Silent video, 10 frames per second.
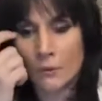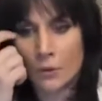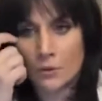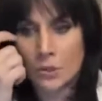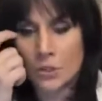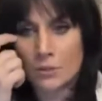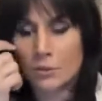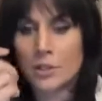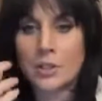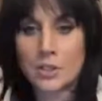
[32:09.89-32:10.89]
verse
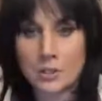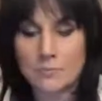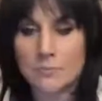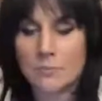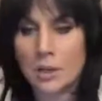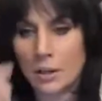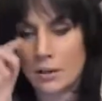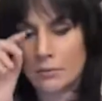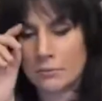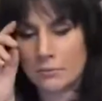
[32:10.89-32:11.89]
or this
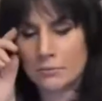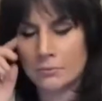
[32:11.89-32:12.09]
uh,